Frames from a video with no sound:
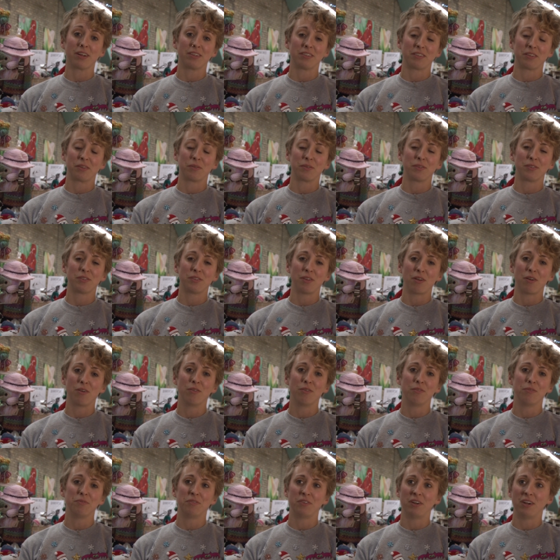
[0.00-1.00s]
because it was
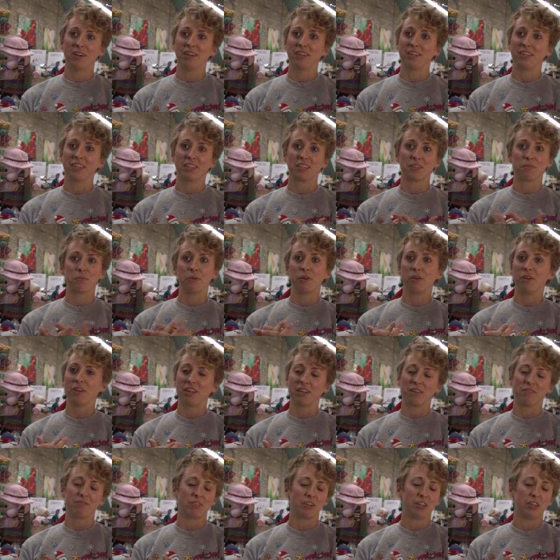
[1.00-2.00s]
so fun and
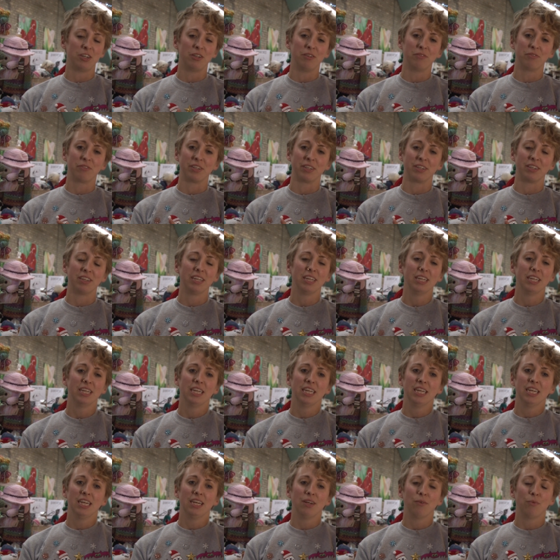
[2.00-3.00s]
community involved and
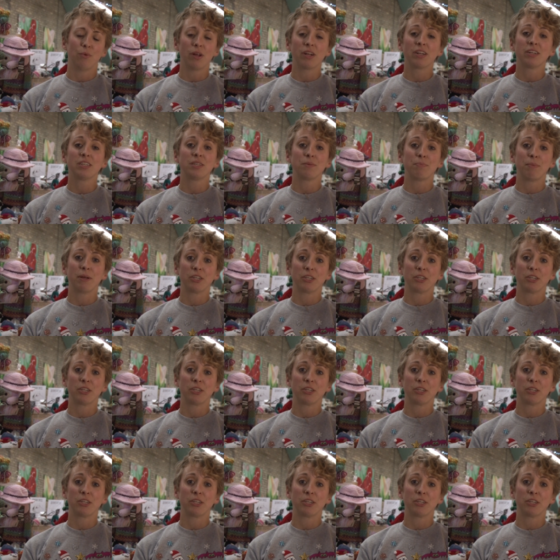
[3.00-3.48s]
I wanted to